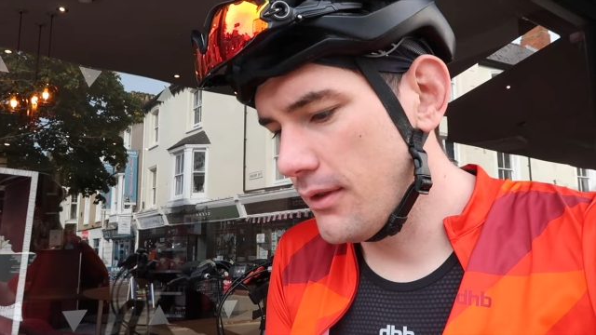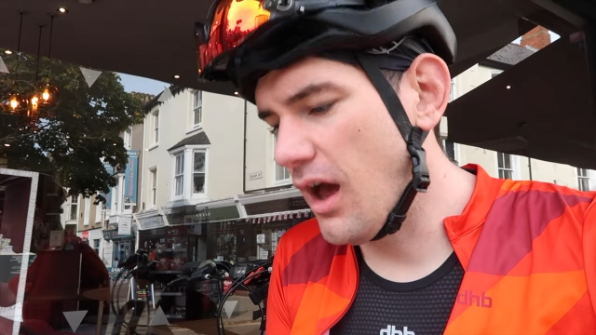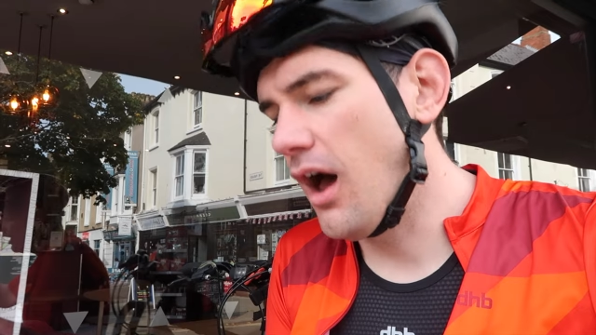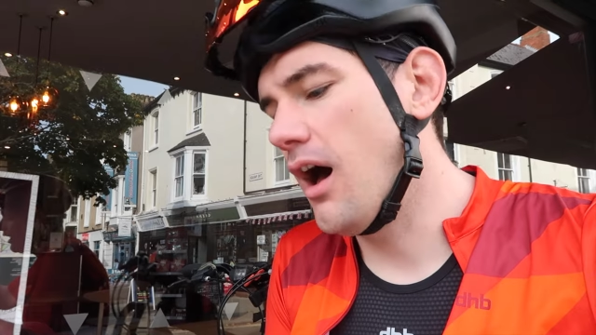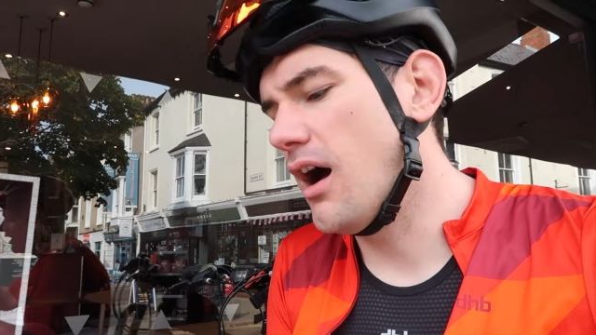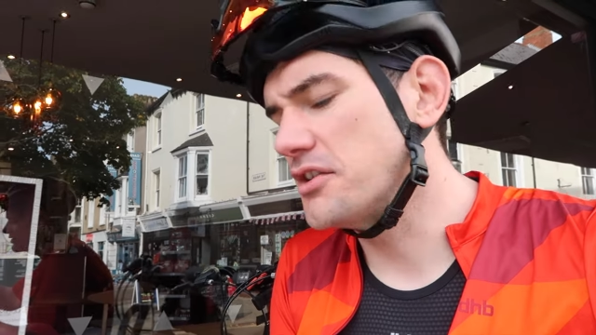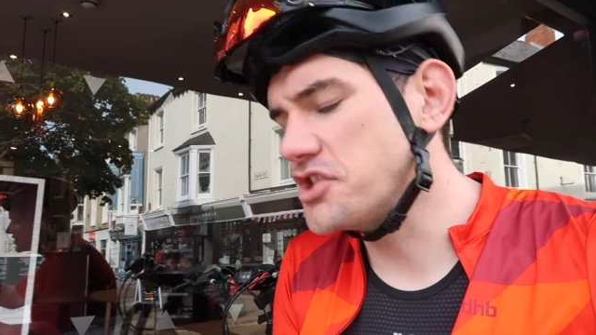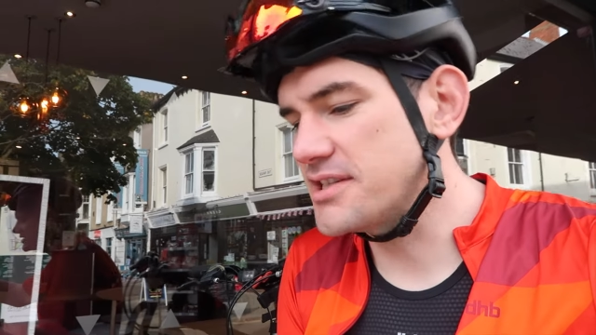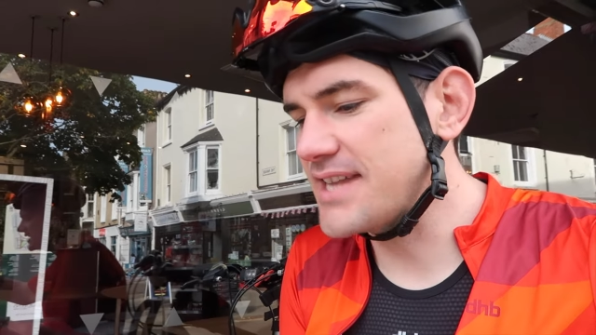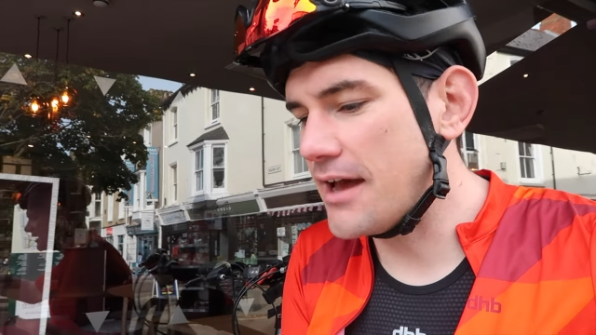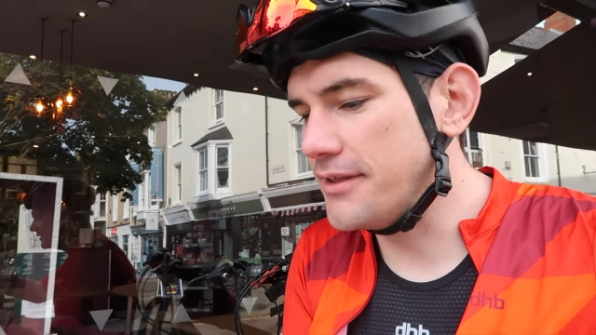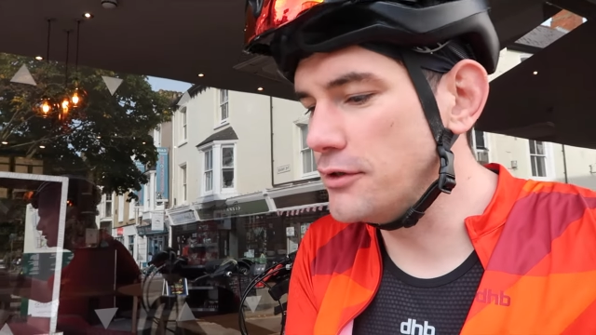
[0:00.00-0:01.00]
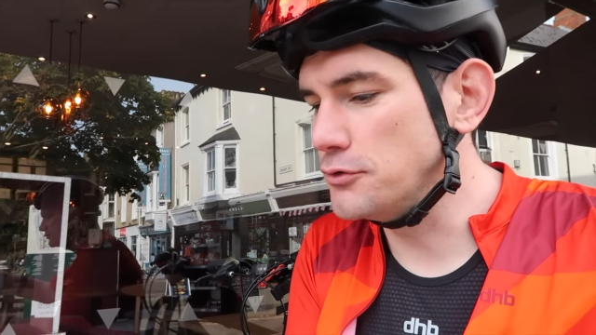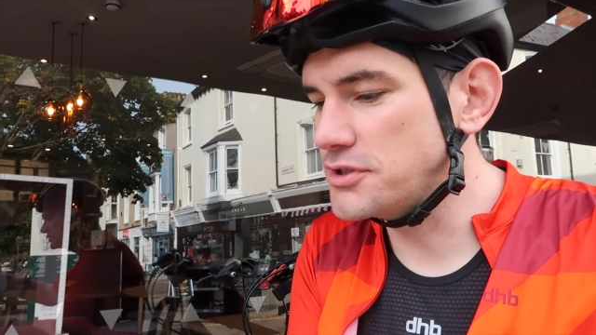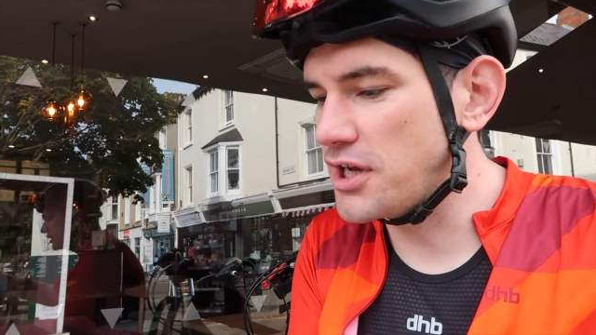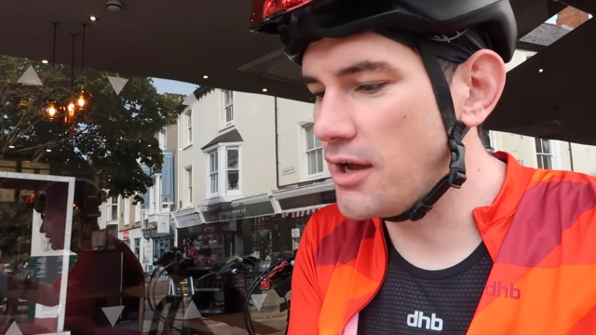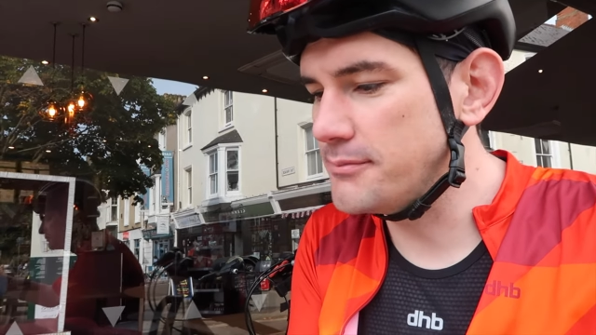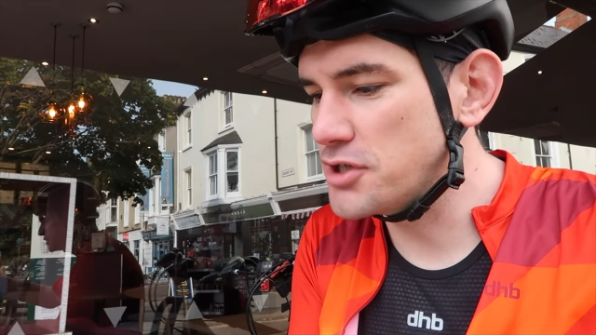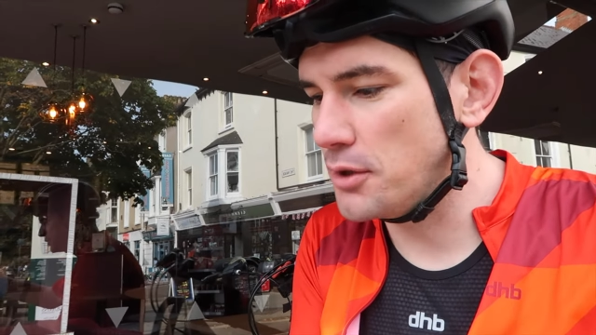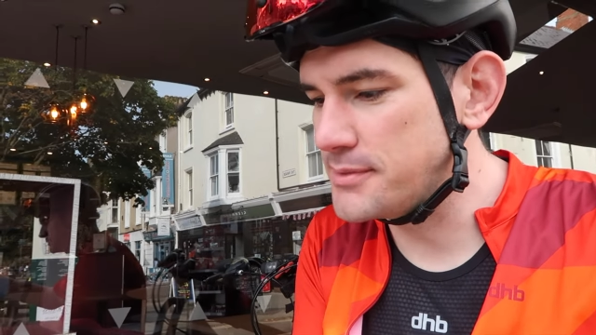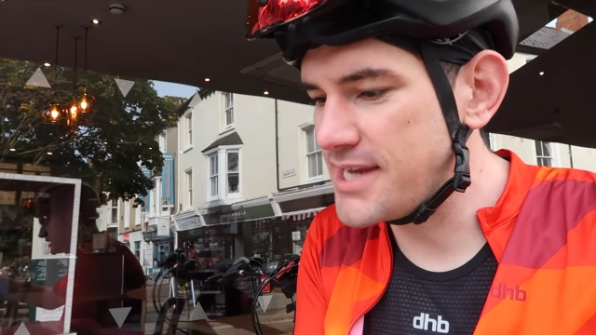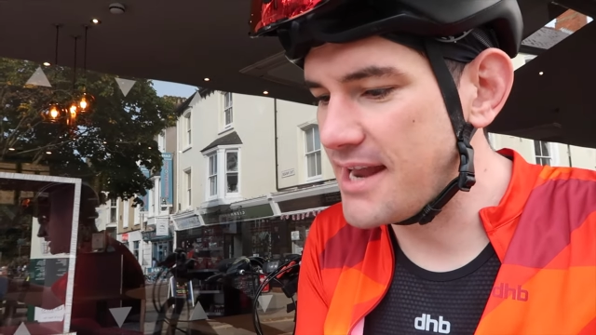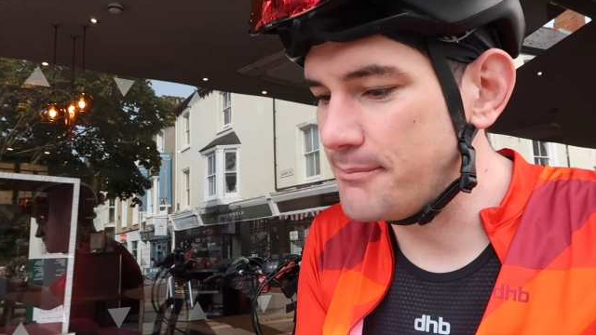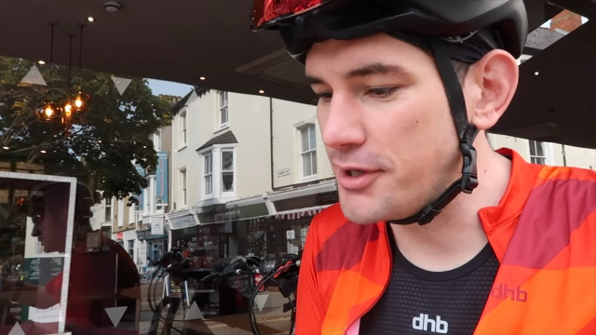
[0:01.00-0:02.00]
oh, just out of the all time top
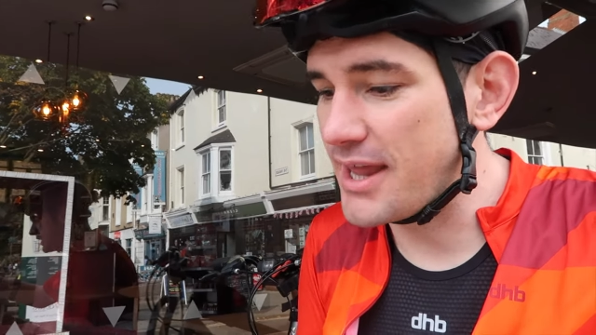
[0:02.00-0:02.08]
10,